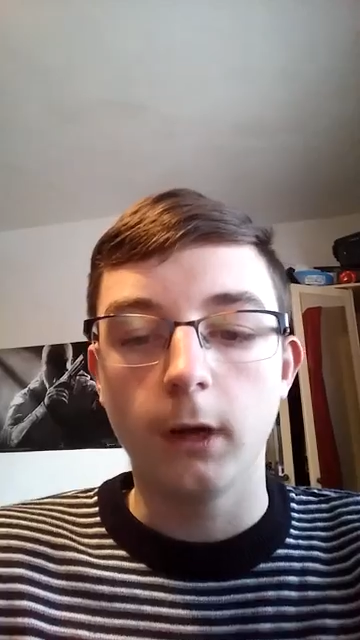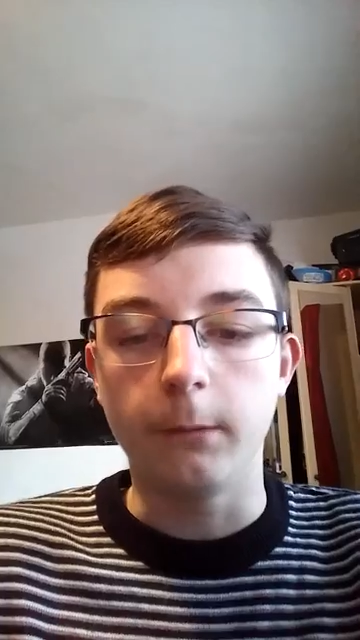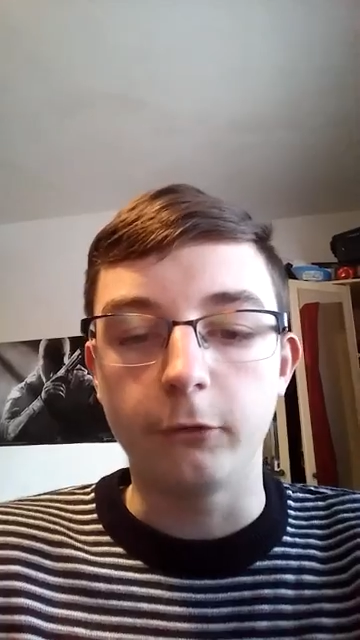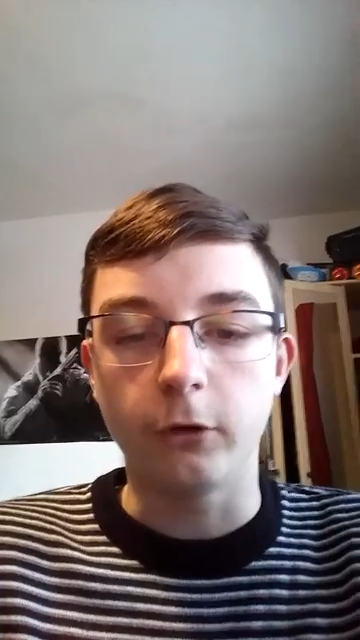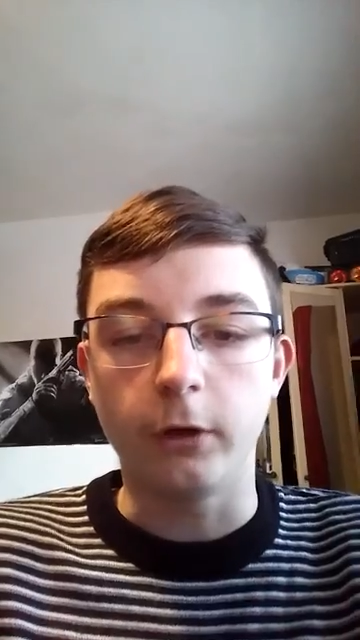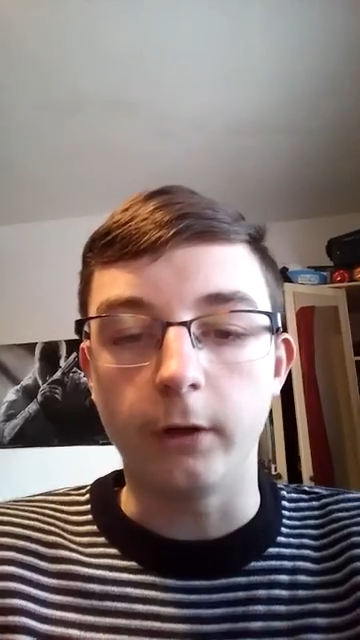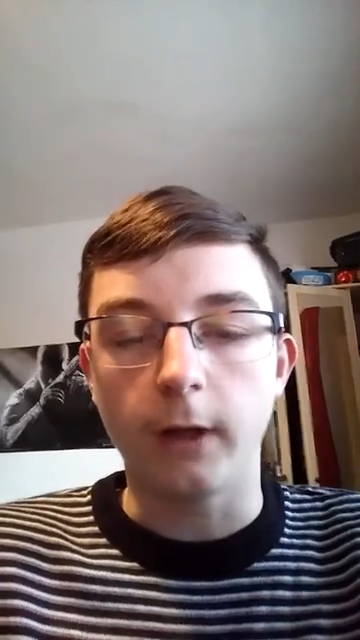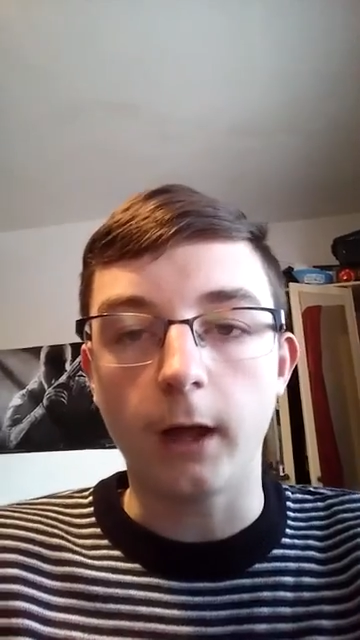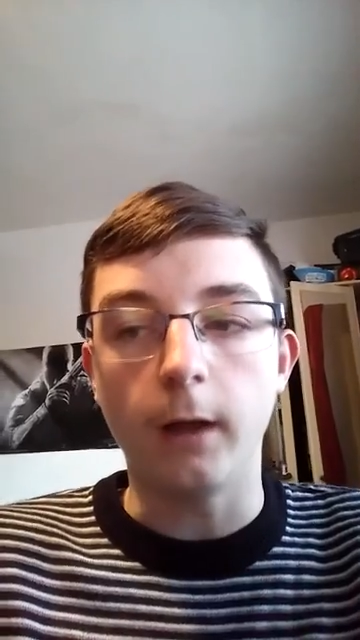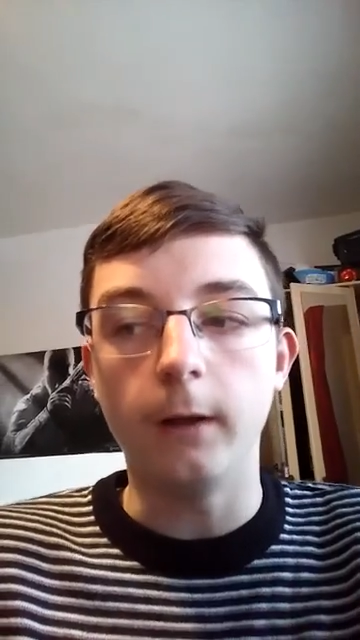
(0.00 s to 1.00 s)
I'll be showing you
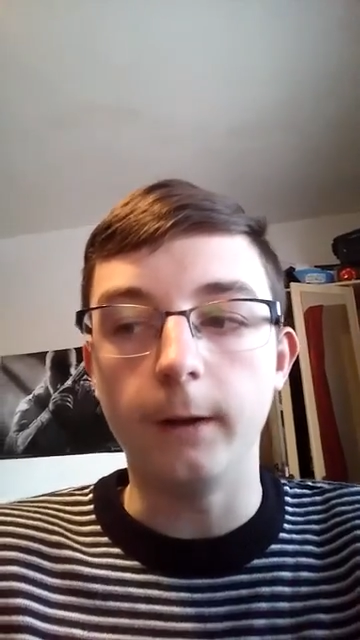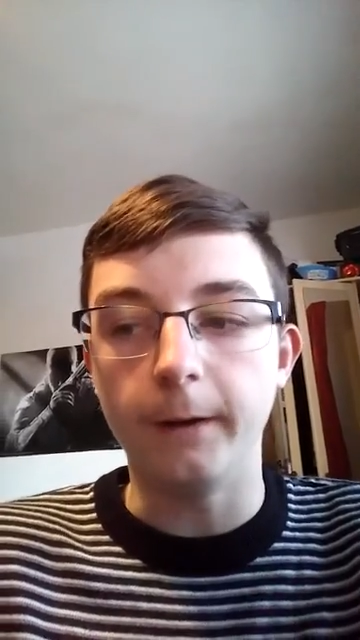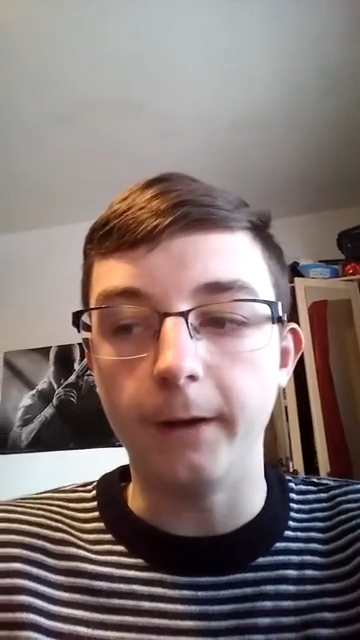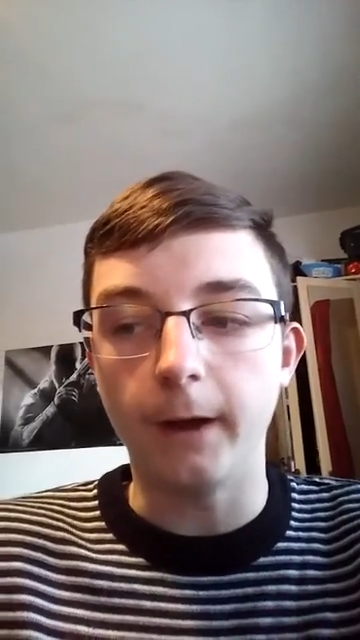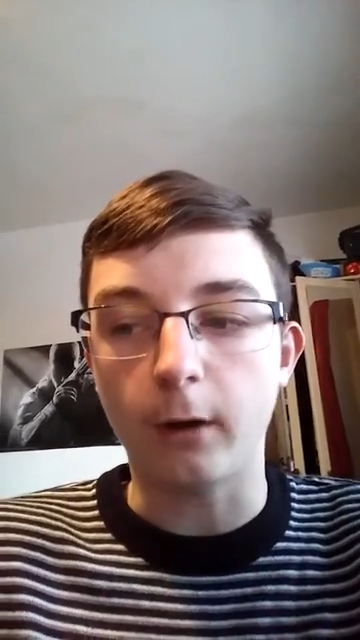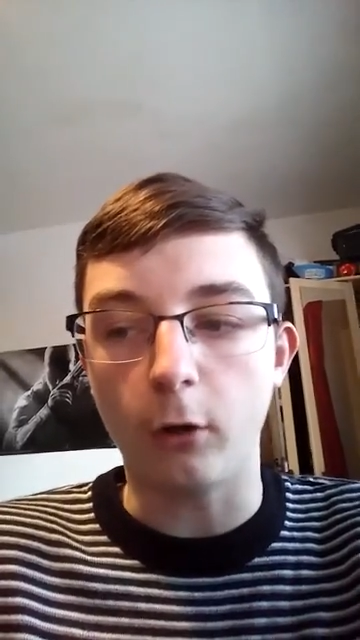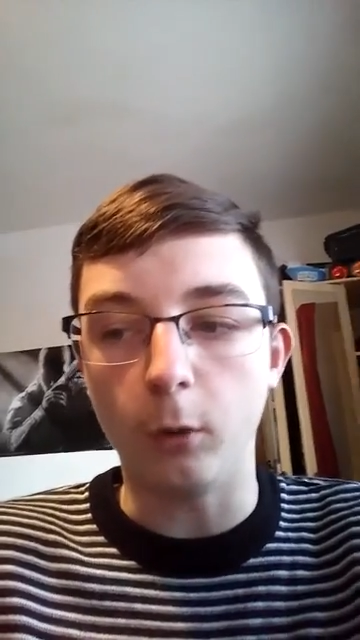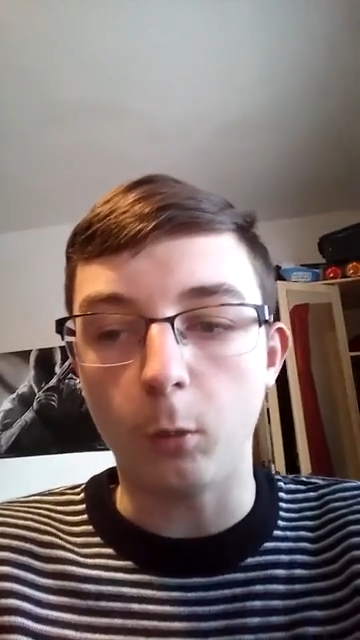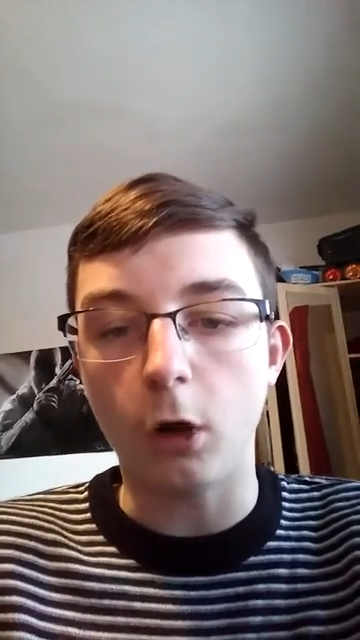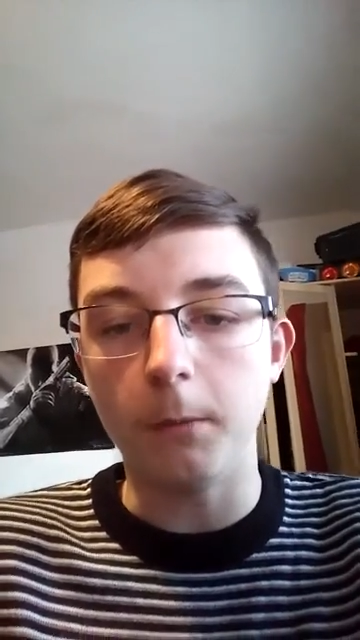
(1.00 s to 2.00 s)
that. I've got
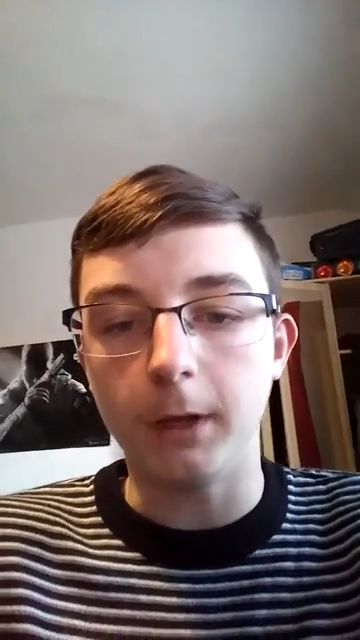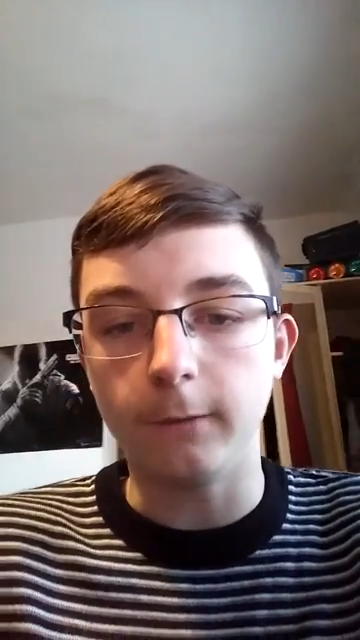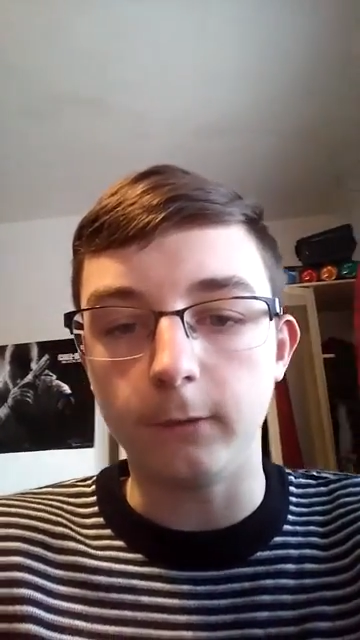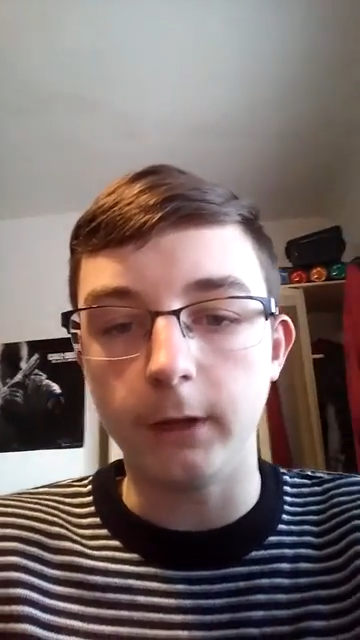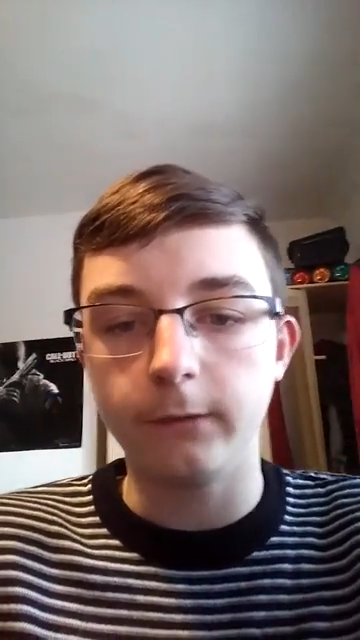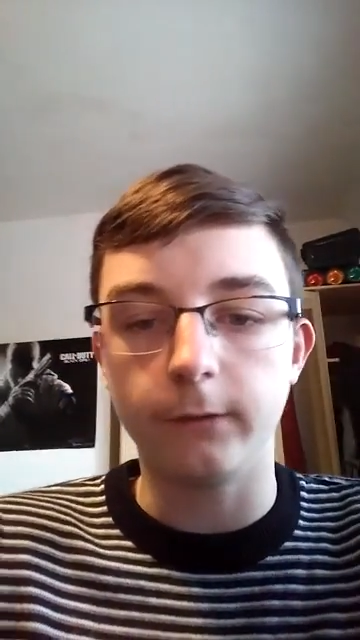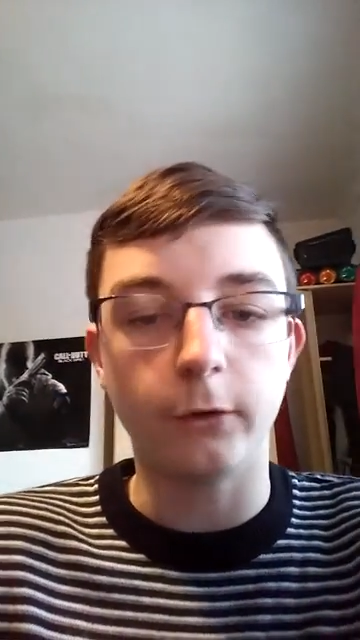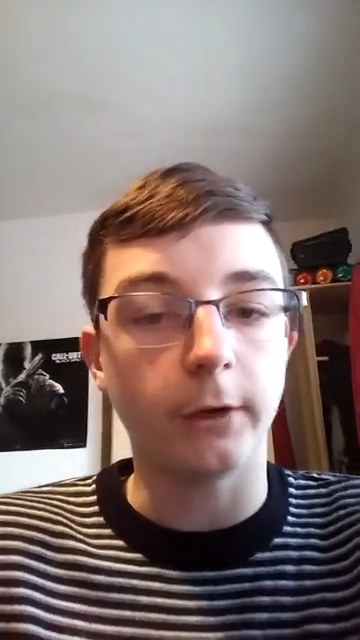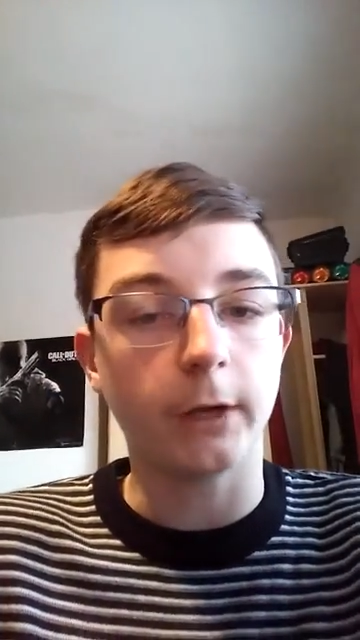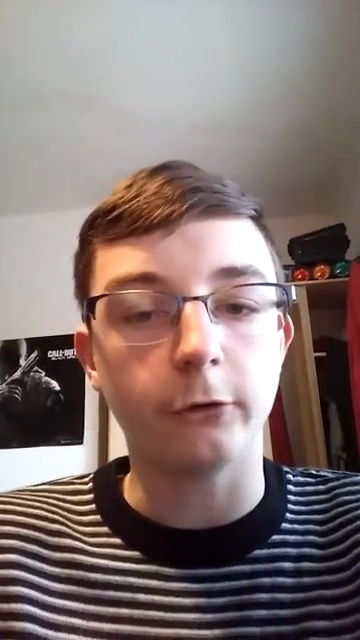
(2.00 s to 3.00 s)
the watermelon flavour, I've
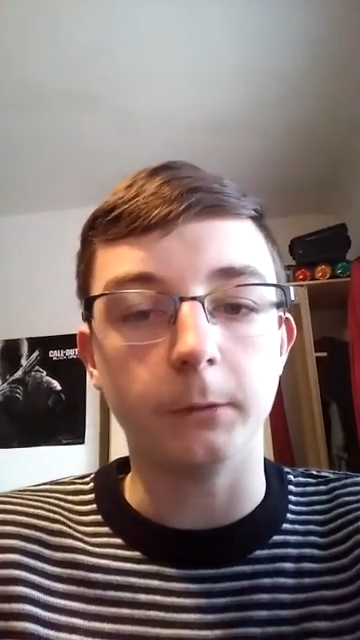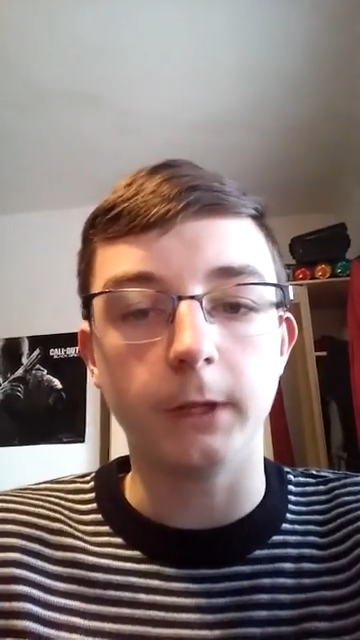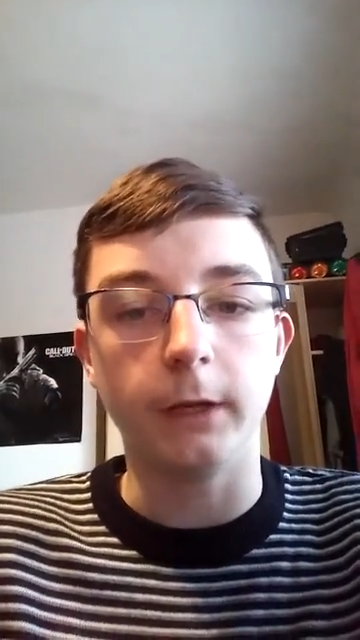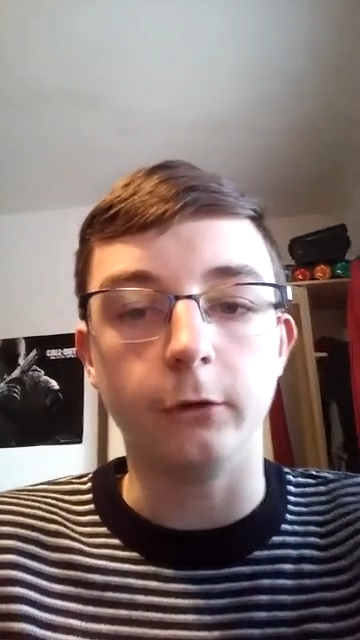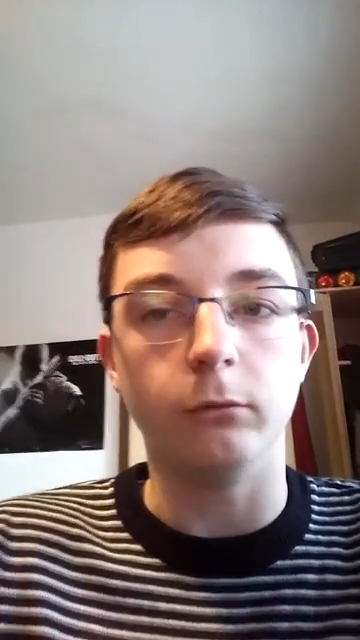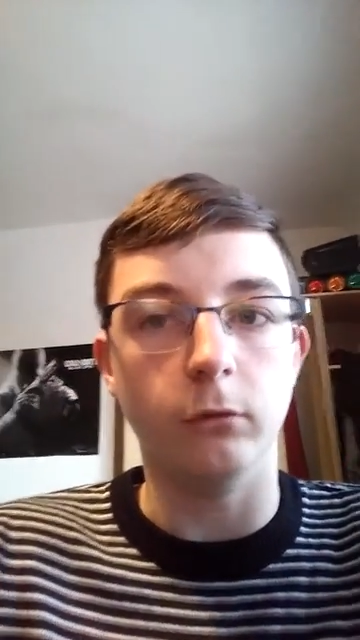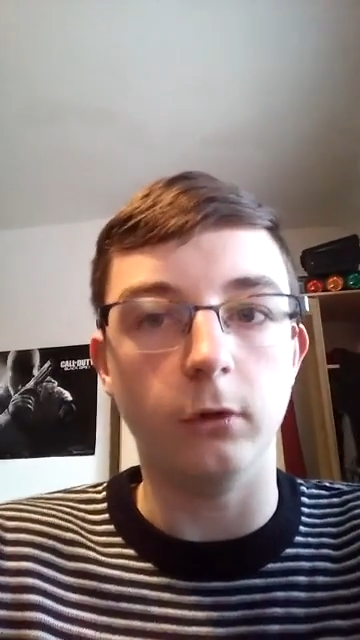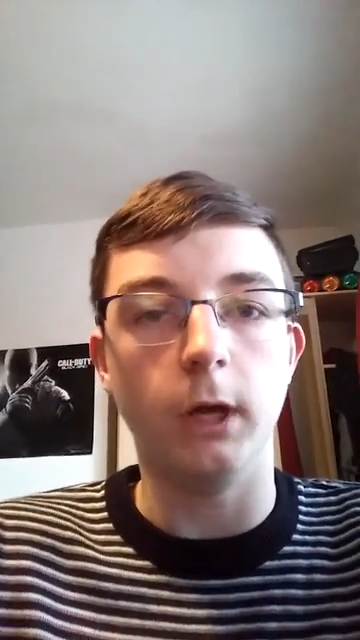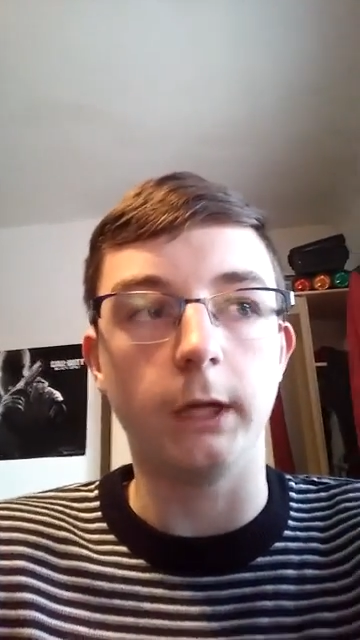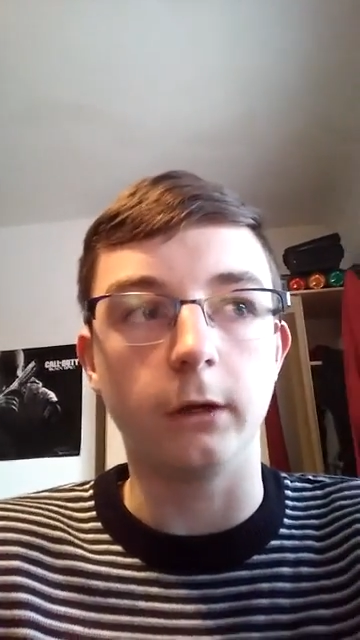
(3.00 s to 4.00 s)
already had some of that and it's
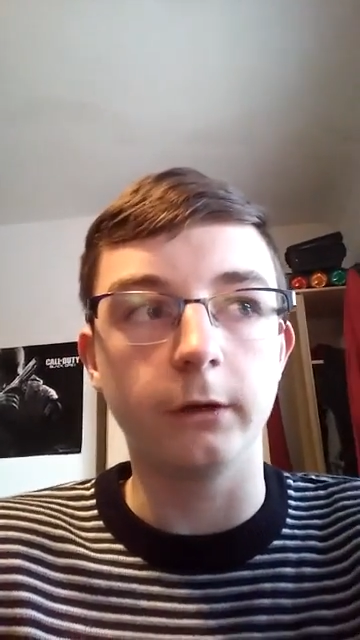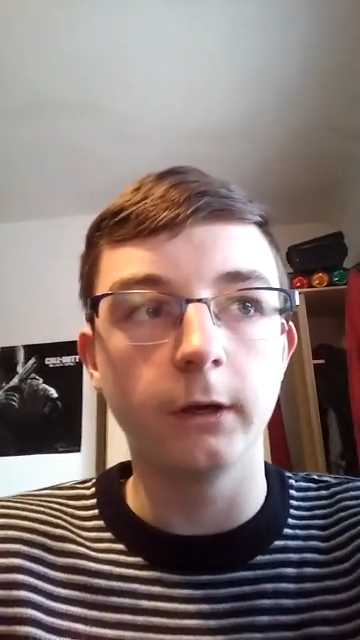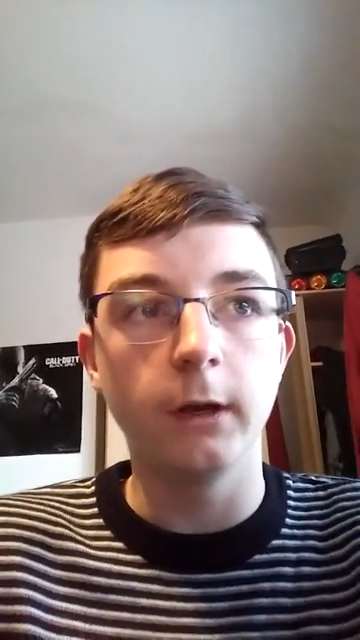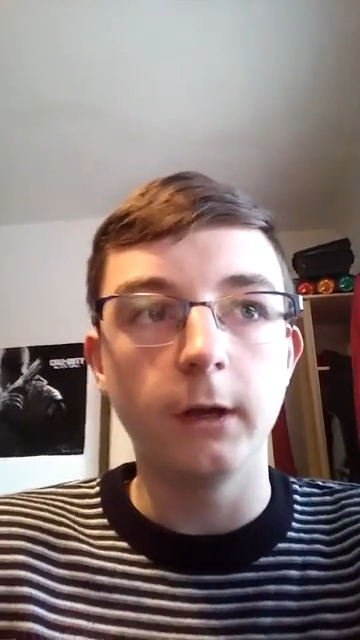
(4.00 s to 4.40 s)
really good.